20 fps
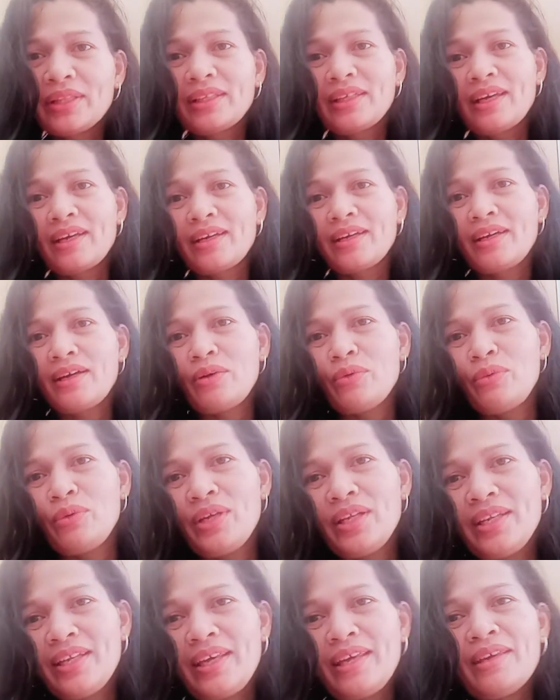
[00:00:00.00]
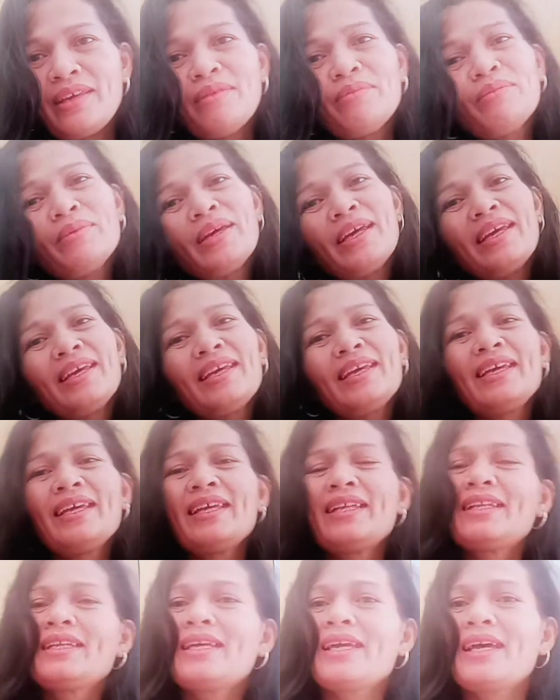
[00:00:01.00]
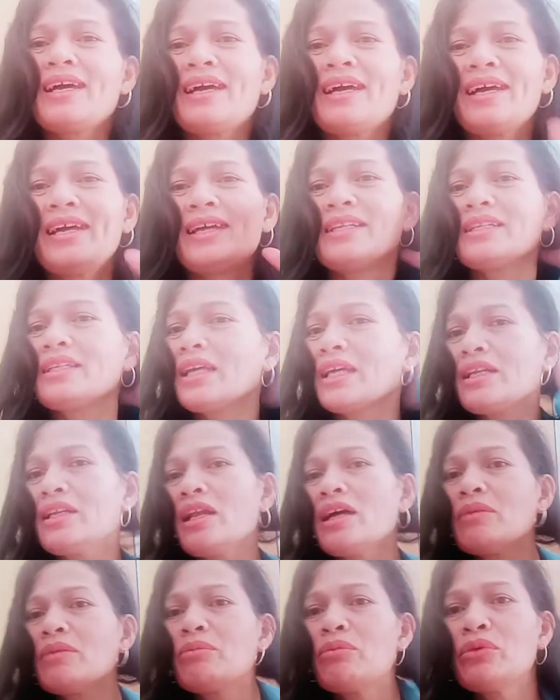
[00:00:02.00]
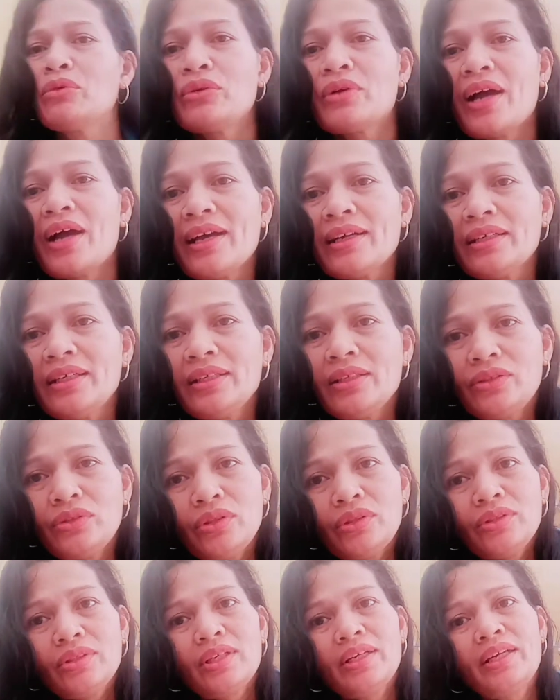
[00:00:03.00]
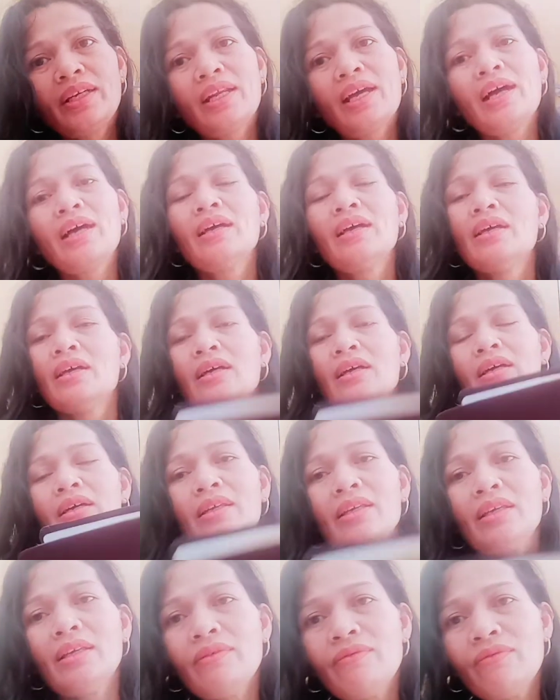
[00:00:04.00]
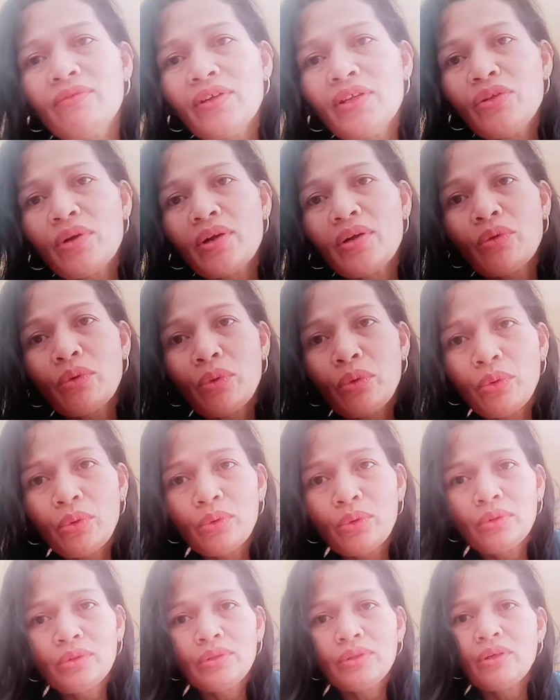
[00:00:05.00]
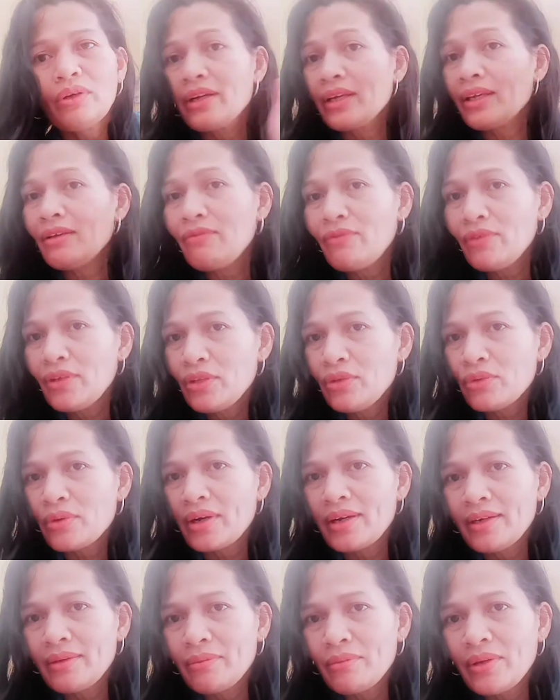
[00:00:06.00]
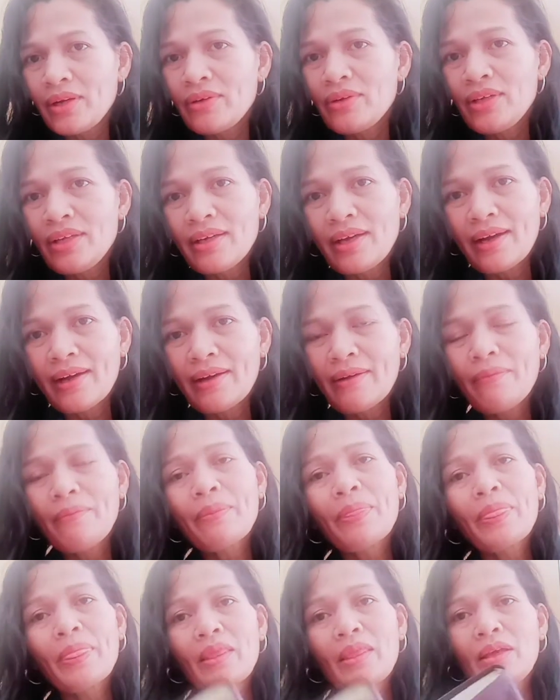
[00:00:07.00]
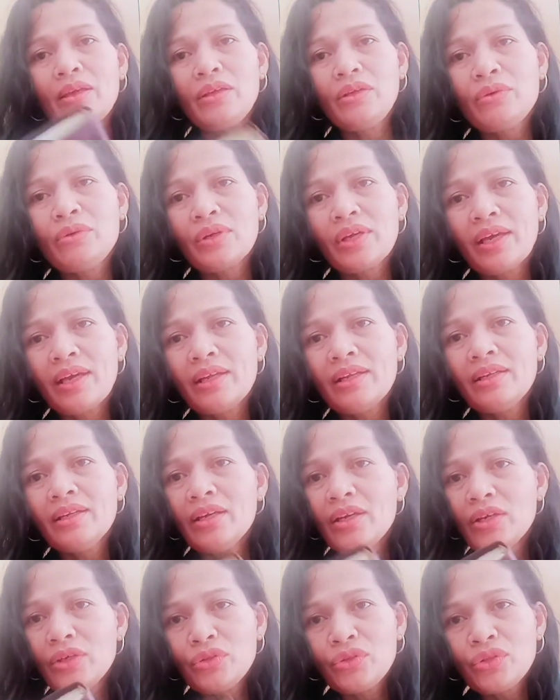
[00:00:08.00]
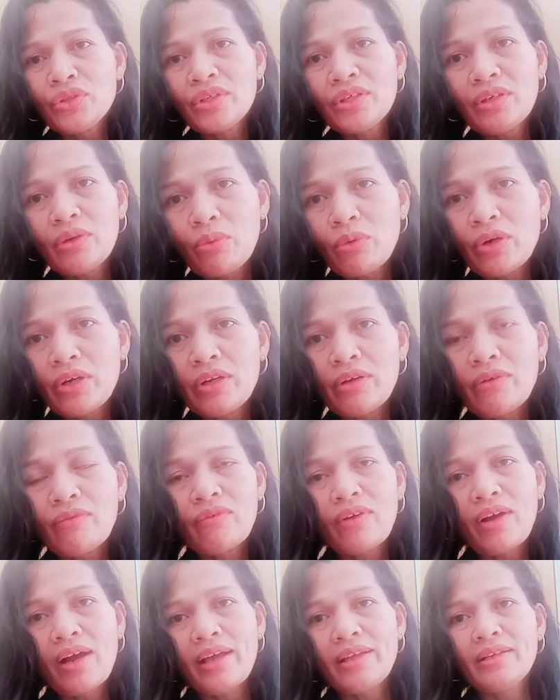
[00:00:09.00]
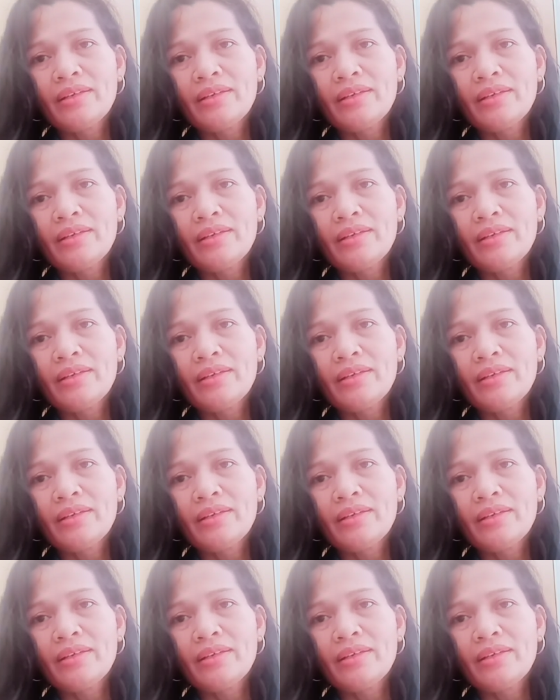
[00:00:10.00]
gagawin. Amen. Yan. Yan lang po yung aking i-share na even you are old or even you are very young, you can share the word of God.